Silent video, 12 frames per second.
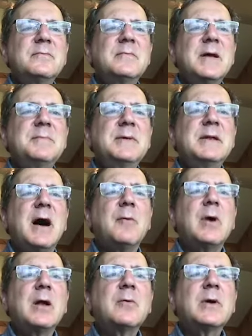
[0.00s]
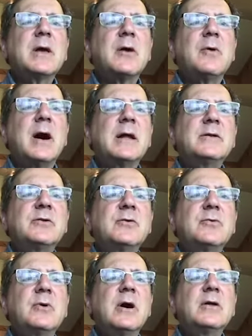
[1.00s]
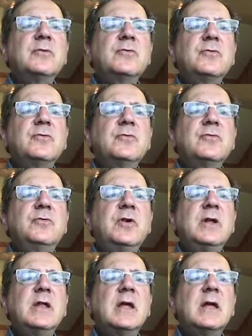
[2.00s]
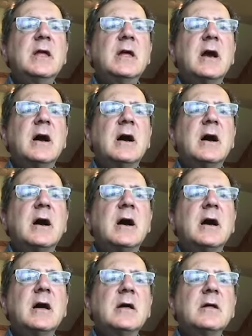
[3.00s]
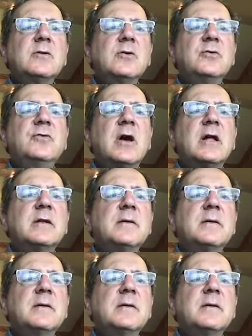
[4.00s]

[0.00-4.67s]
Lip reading: Maybe not. Why don't we go on to Jeannie Nguyen?